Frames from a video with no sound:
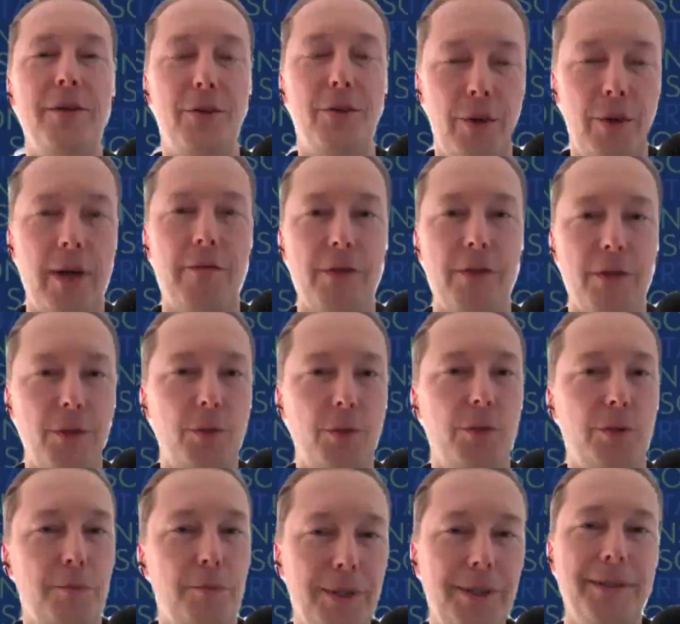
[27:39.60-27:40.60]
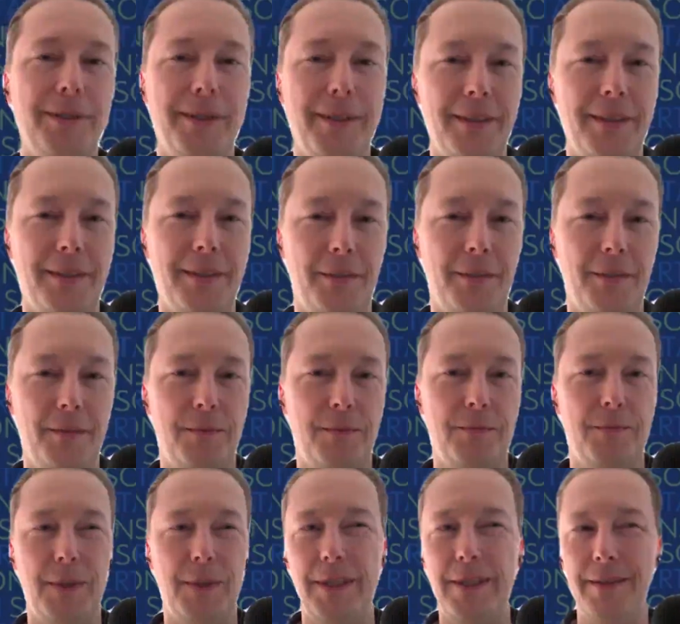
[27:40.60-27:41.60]
so you have a school building,
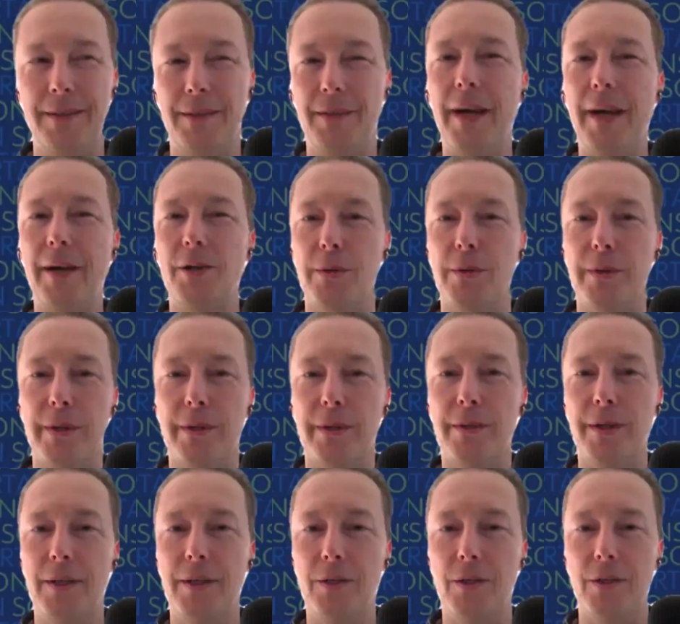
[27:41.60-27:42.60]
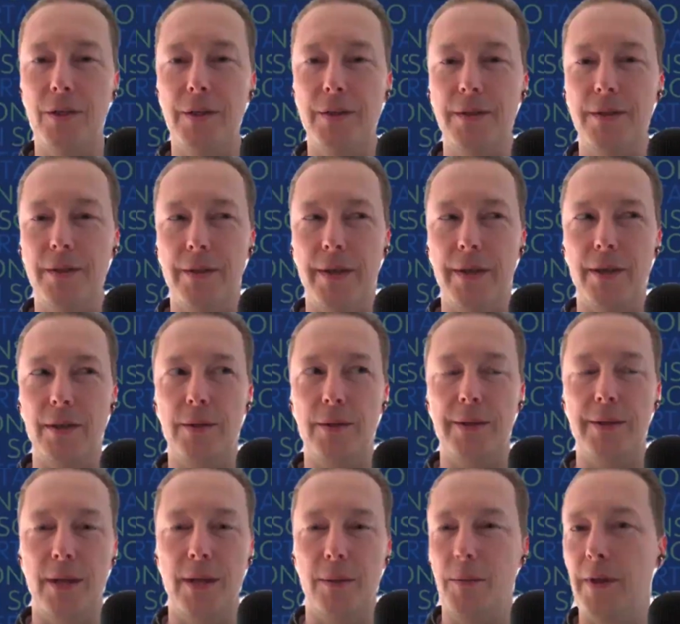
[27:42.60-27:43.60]
but is there actually a teacher? Is there
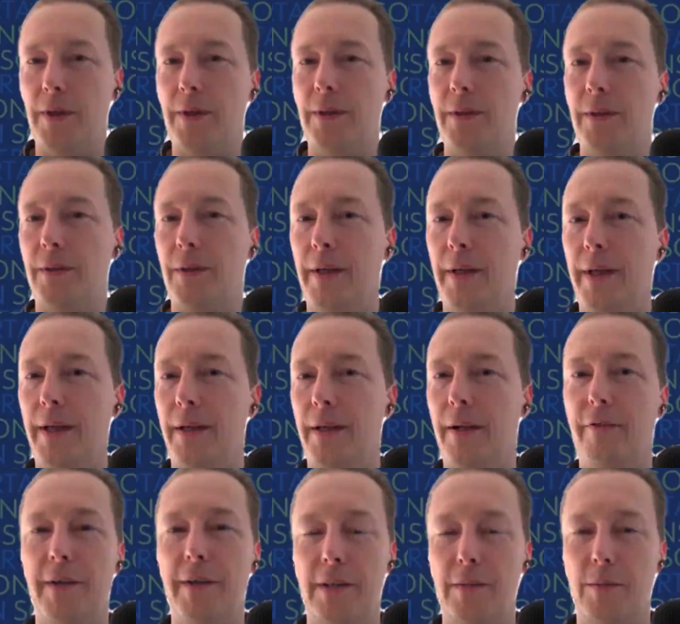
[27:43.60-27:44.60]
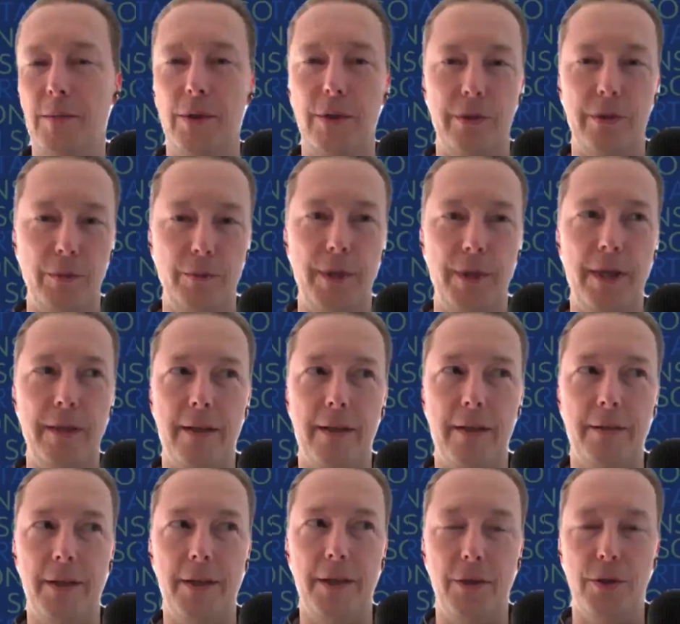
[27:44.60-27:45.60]
actually someone available to pay
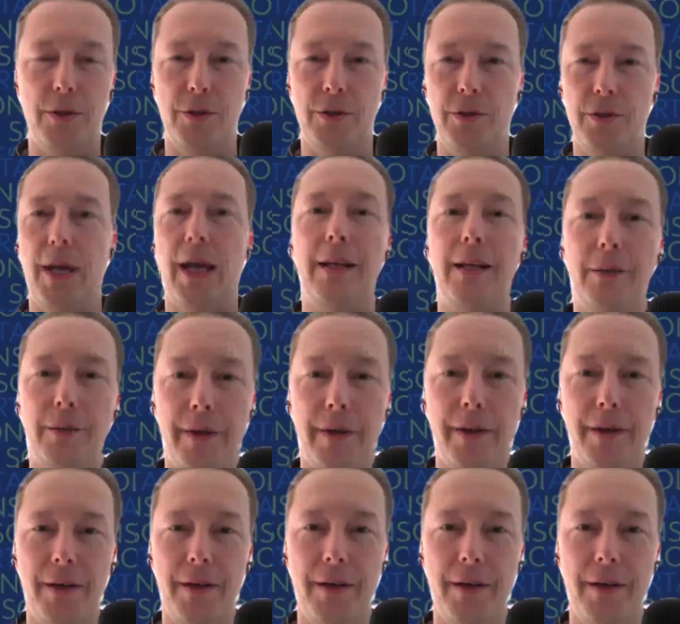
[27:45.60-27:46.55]
that teacher's salary?